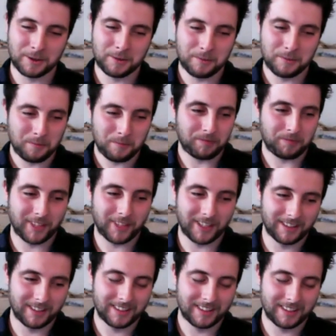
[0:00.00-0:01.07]
No, I
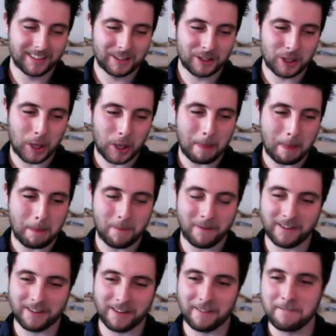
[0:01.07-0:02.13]
understand what you're saying. So, is there any
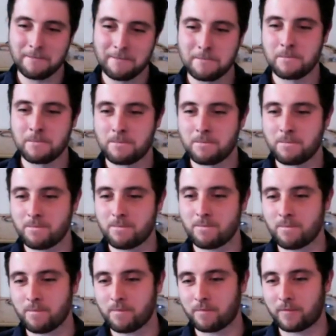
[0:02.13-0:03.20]
other uh, things you'd
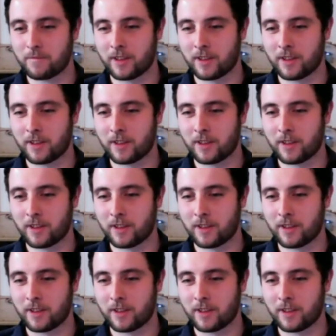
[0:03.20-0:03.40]
like to talk